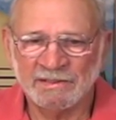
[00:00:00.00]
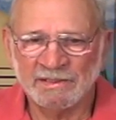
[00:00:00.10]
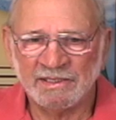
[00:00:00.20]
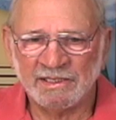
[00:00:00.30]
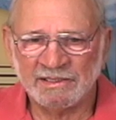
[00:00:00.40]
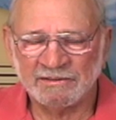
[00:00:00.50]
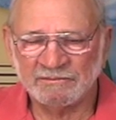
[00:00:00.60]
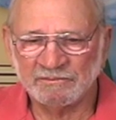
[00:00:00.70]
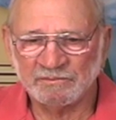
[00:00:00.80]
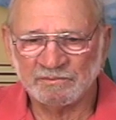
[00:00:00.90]

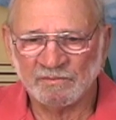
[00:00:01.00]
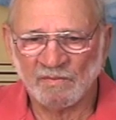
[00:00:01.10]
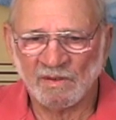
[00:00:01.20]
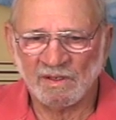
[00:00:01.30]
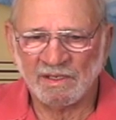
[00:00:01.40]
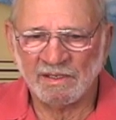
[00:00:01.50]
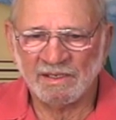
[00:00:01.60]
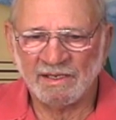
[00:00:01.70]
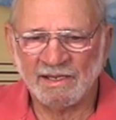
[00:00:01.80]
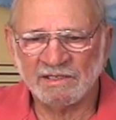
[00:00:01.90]
And
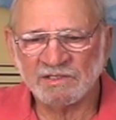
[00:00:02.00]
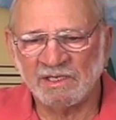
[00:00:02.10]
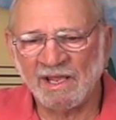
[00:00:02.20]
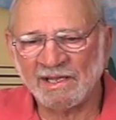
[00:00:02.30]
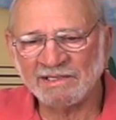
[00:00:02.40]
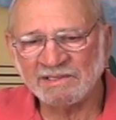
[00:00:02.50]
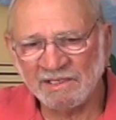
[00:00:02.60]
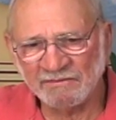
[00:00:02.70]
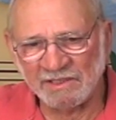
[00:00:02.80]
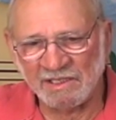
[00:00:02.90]
as an
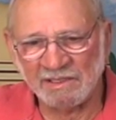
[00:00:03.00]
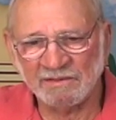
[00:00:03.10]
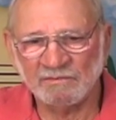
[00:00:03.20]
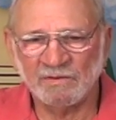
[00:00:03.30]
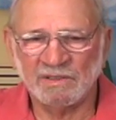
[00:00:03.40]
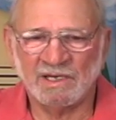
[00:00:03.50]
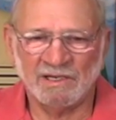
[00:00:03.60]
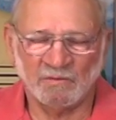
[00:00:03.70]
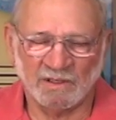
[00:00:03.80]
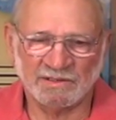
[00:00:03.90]
activity, when I
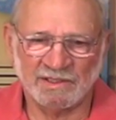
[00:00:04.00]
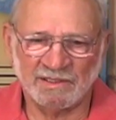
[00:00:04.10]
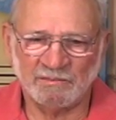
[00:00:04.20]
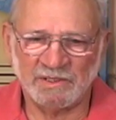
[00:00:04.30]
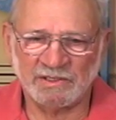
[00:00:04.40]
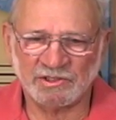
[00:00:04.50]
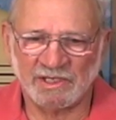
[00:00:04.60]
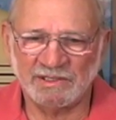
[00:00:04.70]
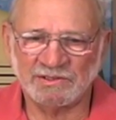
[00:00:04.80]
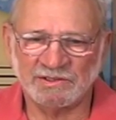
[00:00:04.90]
worked on the beach, I
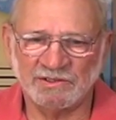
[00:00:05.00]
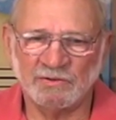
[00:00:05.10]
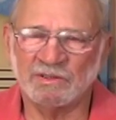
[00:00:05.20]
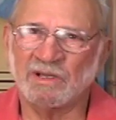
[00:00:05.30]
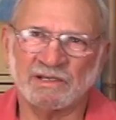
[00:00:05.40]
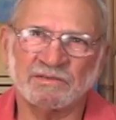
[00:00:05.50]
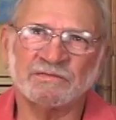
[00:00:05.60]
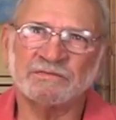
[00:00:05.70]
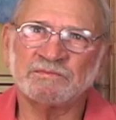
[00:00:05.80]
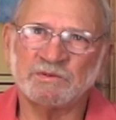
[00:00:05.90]
used to do a lot of
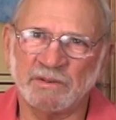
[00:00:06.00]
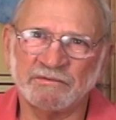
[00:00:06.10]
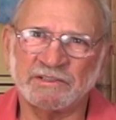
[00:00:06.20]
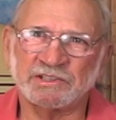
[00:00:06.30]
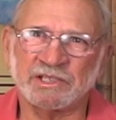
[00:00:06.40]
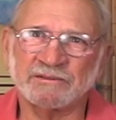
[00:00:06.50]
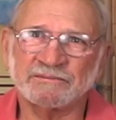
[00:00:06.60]
spearfishing.